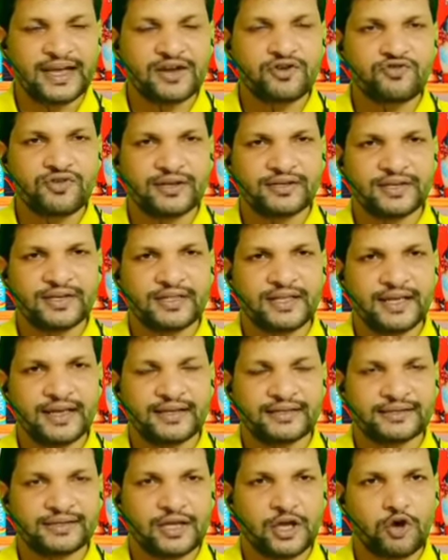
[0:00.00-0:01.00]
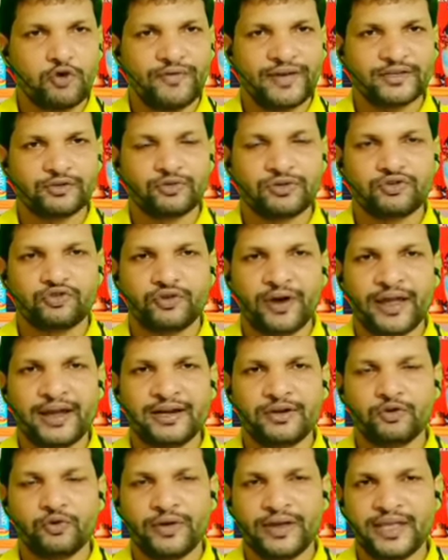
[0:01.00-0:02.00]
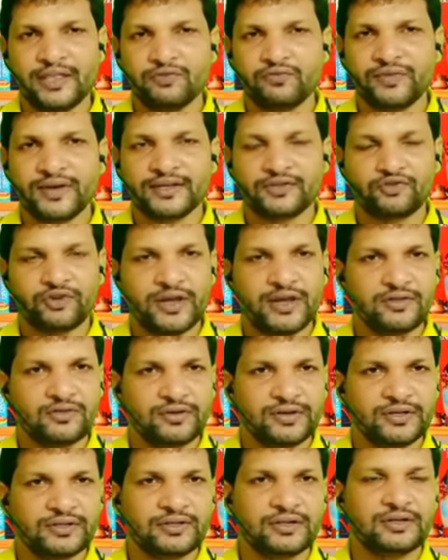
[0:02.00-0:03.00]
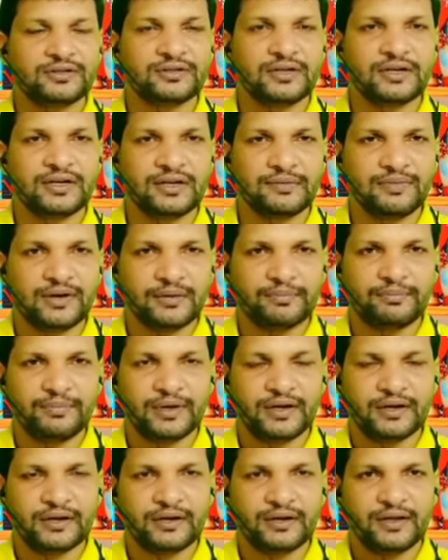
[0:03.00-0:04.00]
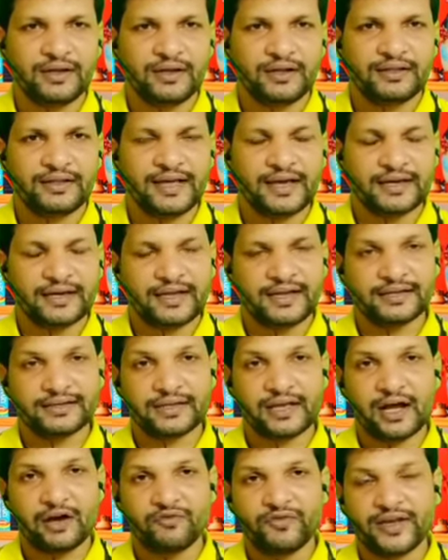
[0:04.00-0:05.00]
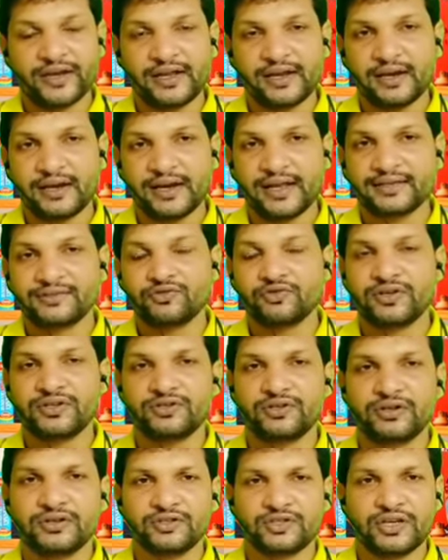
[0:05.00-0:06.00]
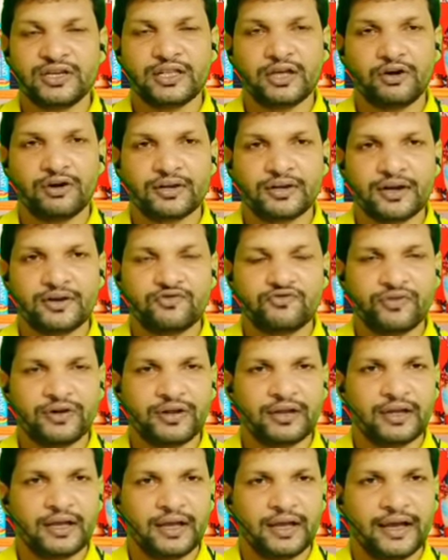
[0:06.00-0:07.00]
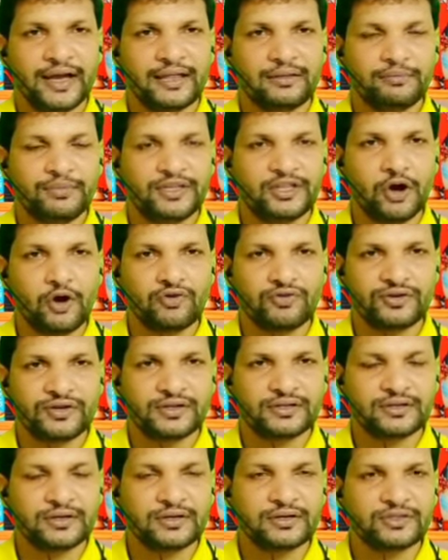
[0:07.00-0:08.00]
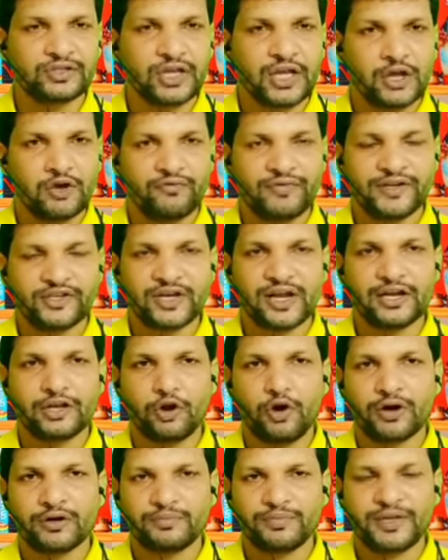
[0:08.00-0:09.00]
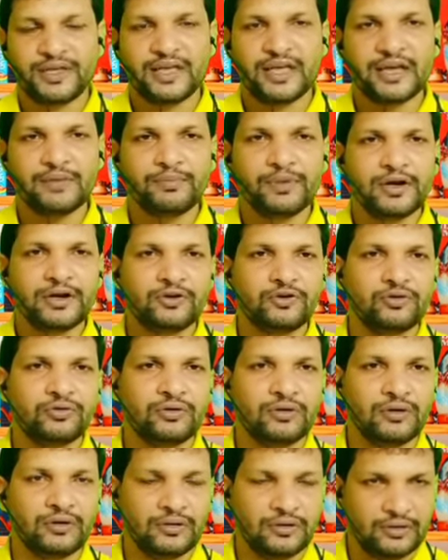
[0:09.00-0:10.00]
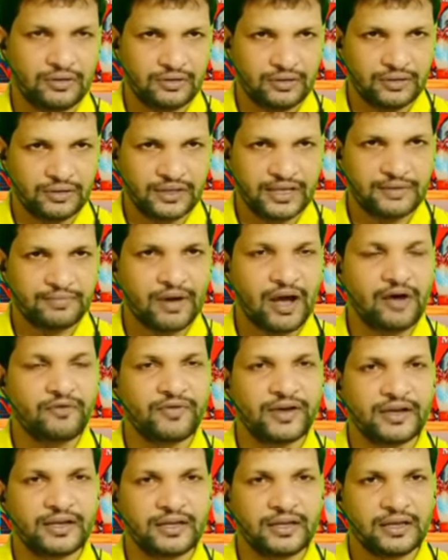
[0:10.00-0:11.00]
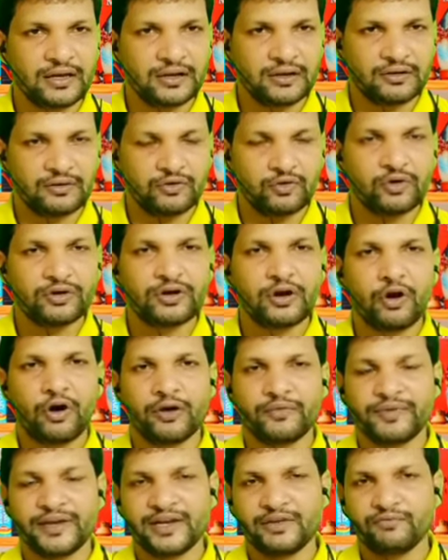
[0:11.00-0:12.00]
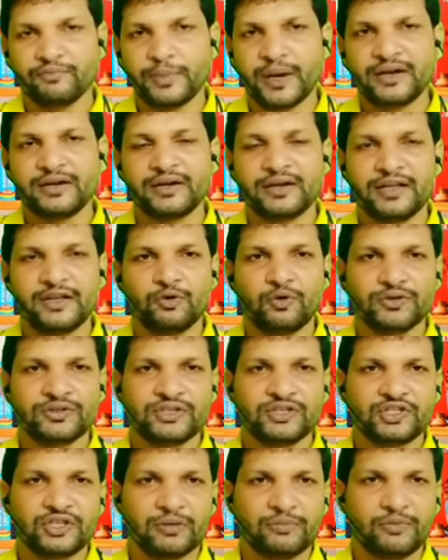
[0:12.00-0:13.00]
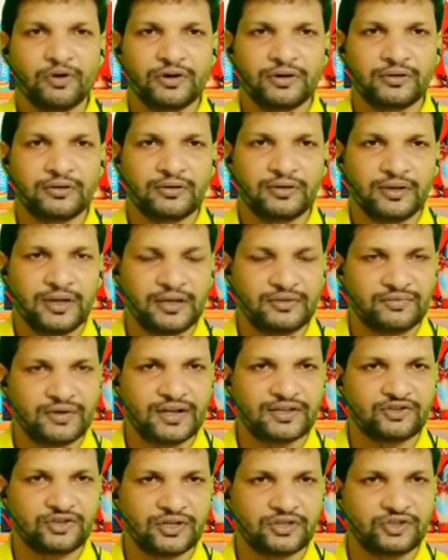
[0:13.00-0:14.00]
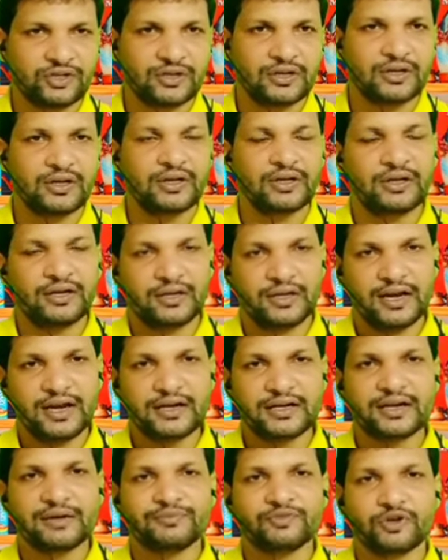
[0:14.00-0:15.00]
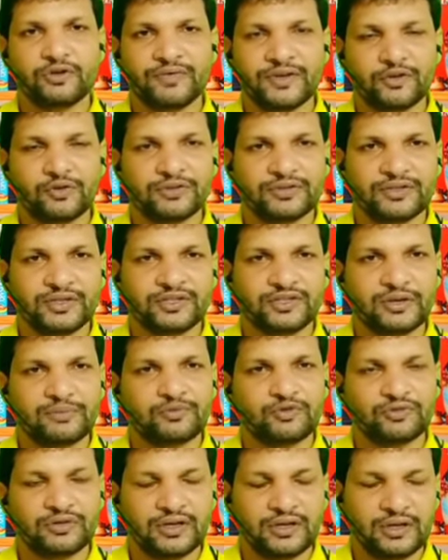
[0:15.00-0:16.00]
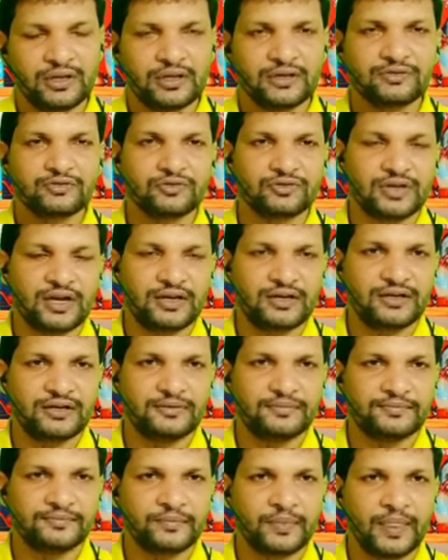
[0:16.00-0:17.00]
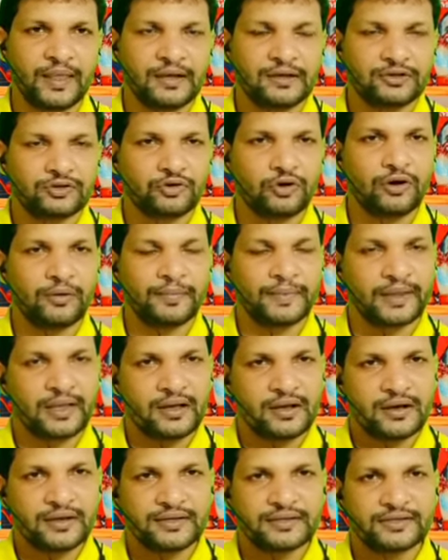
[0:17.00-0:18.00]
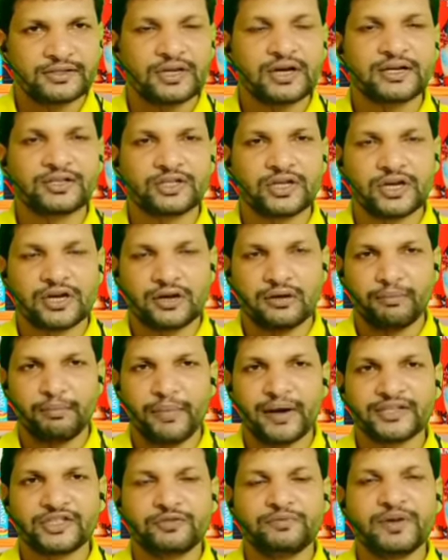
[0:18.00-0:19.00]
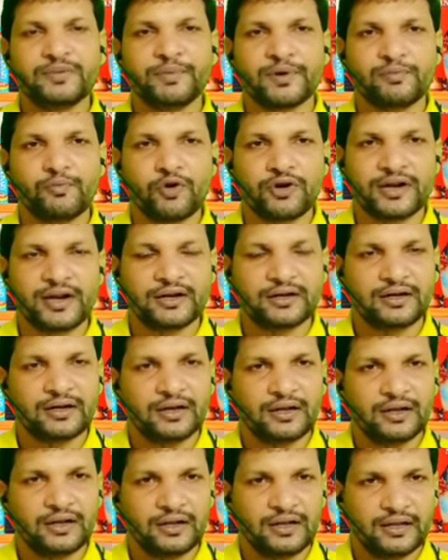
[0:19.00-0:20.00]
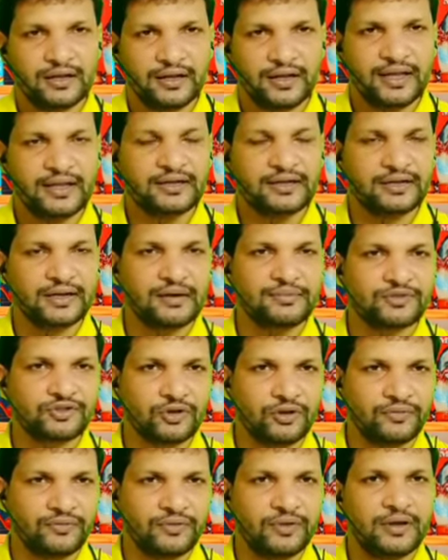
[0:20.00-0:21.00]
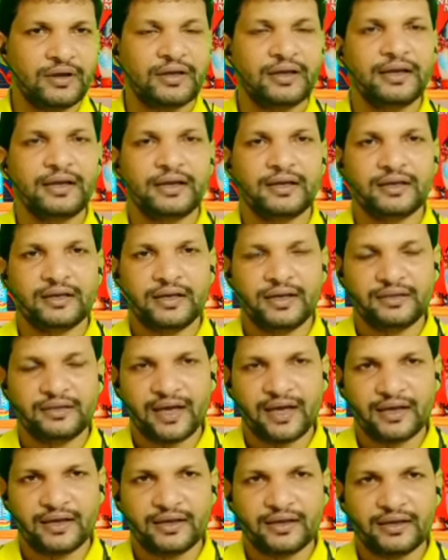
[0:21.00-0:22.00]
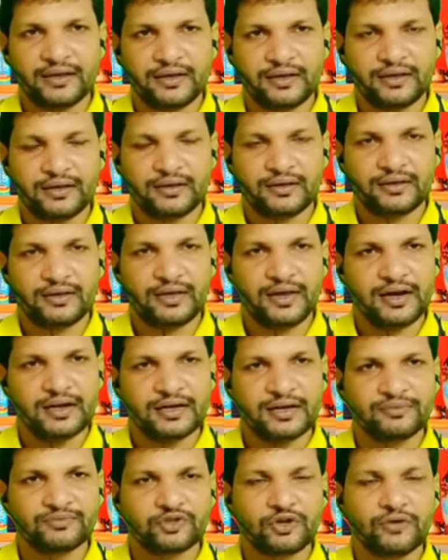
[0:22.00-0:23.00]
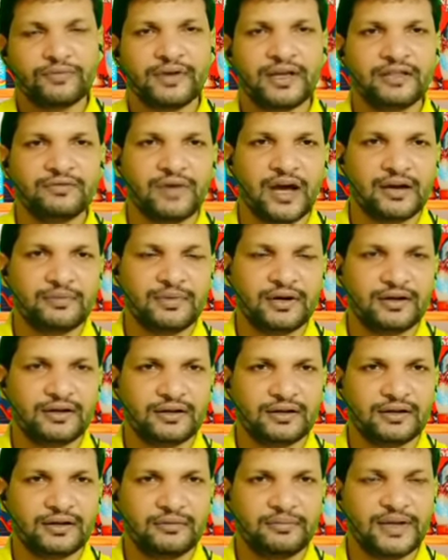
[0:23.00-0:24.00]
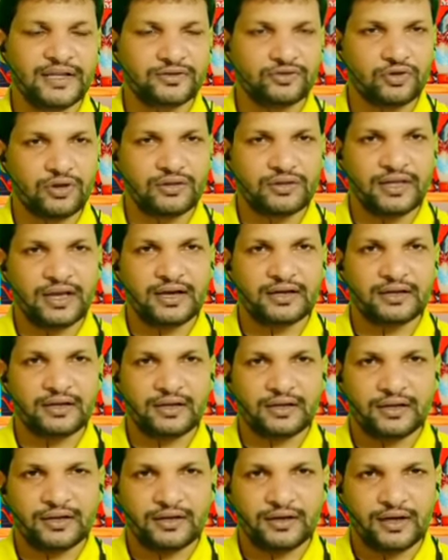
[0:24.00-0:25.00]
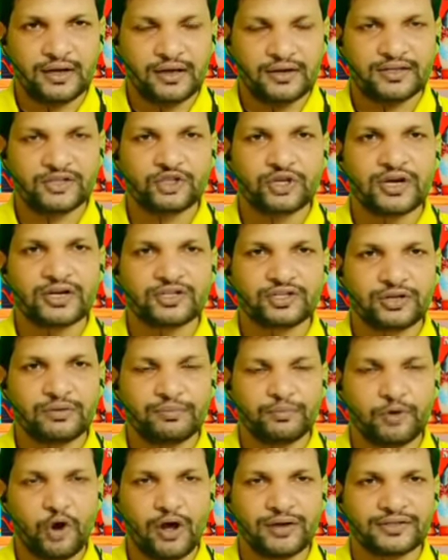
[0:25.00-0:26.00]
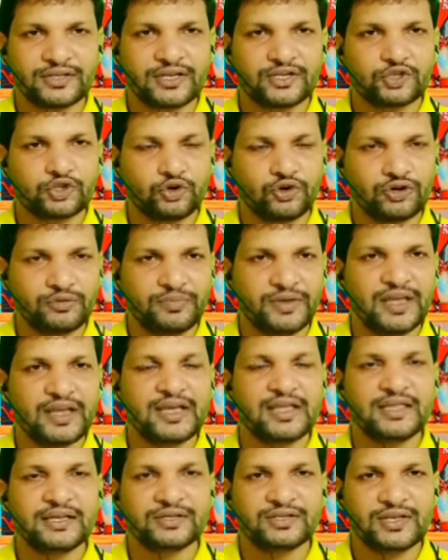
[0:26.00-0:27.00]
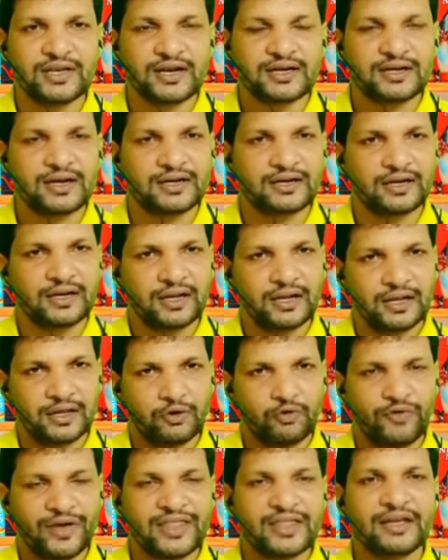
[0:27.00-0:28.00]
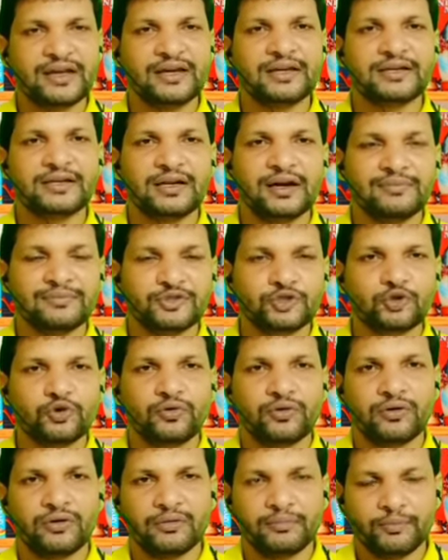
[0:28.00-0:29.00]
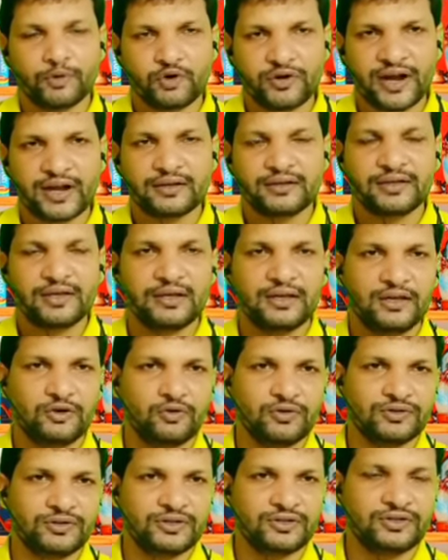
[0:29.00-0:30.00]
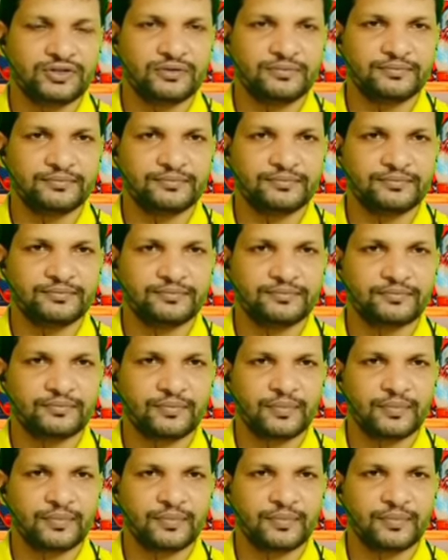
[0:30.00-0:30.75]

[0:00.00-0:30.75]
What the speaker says: Second reason is we should try to invest in research and development. There is a very less research in our country, and without research we shall not be able to give a very good or very better ecosystem or infrastructure in terms of ecosystem to the society. So research must be promoted in terms of environment. Means their research process should be initiated when it comes to protect the ecosystem.